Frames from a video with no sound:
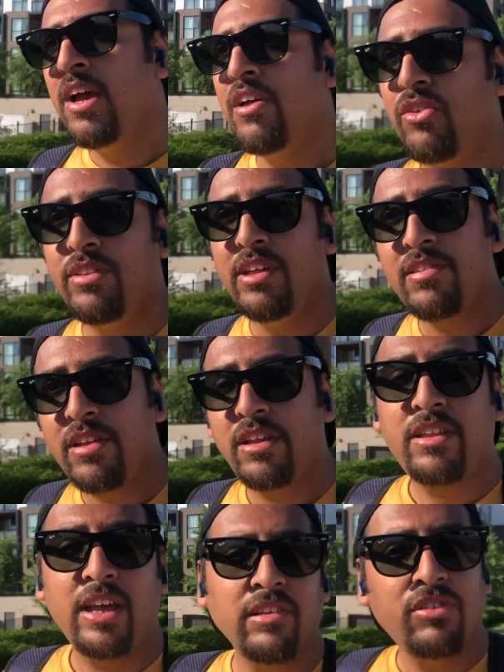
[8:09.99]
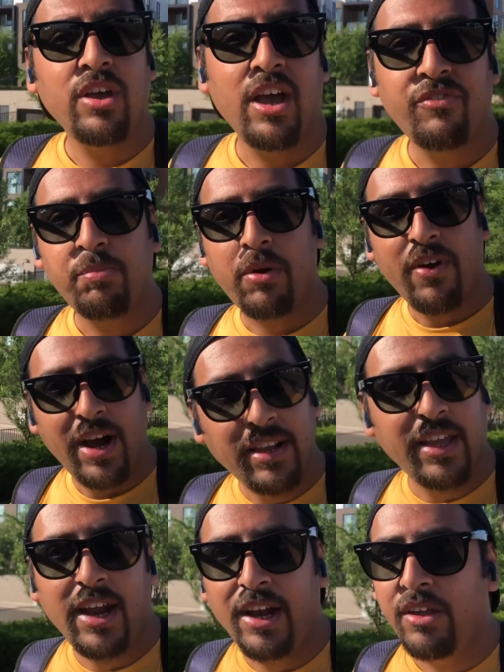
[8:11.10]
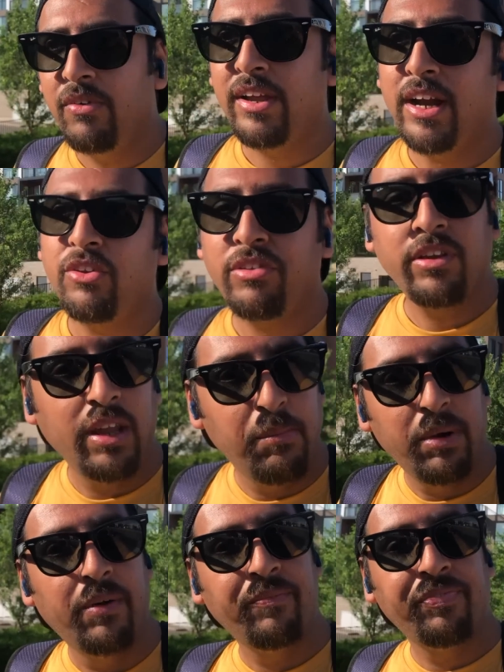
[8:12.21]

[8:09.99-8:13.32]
So these things you have to provide there, and you will get your SIN number.